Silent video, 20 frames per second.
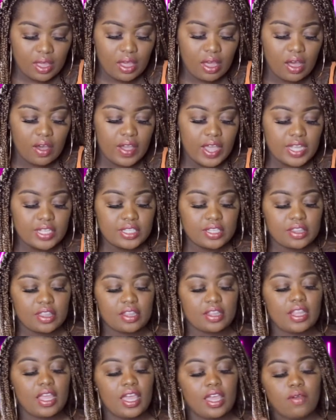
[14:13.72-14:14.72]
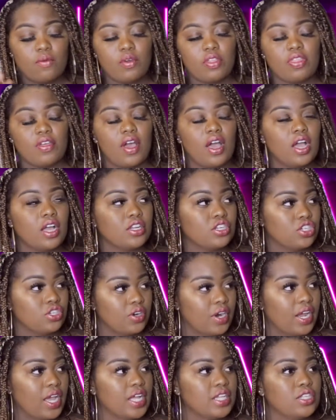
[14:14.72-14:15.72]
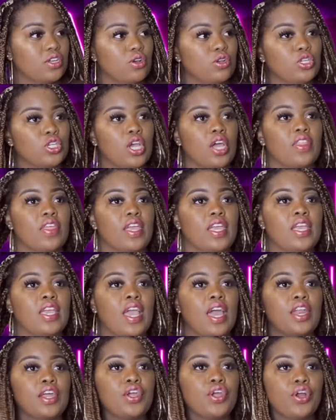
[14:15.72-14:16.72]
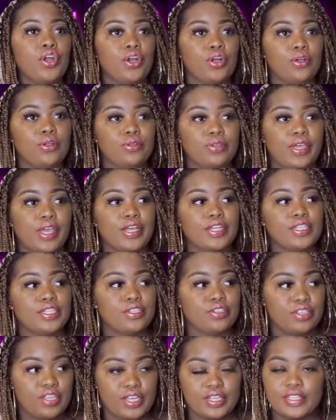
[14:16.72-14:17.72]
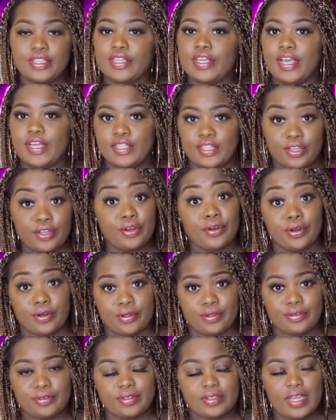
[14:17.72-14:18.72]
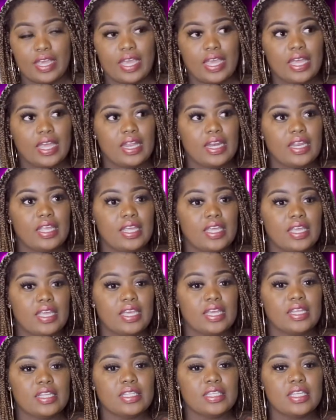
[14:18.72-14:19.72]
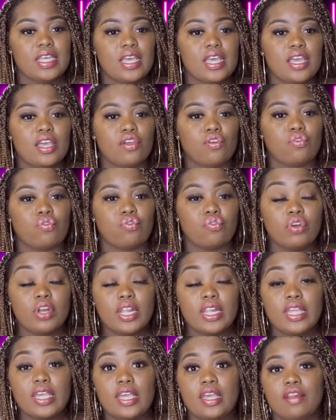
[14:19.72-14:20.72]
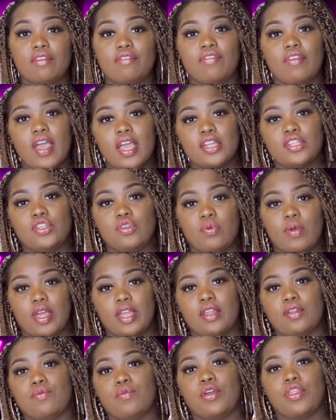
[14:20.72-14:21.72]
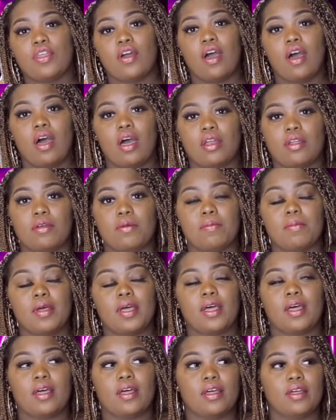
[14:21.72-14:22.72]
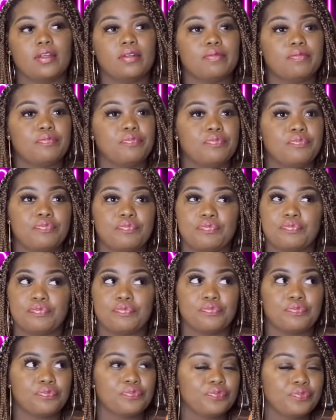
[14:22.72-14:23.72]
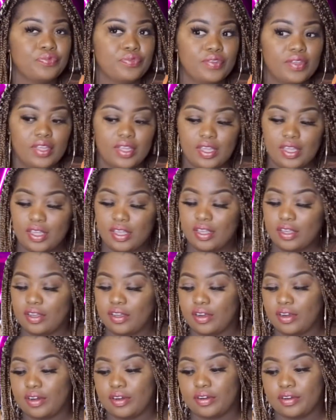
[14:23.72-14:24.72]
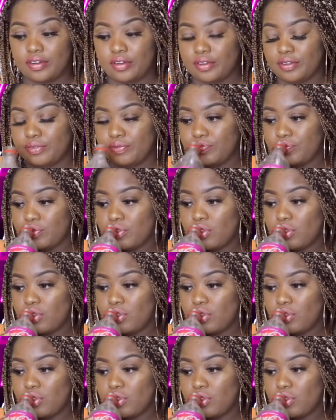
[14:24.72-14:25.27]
Okay, so the thing with Andre, I told y'all that he had a girl. Yes, yes, he has a girl. And he is really infatuated with Autumn. Girl.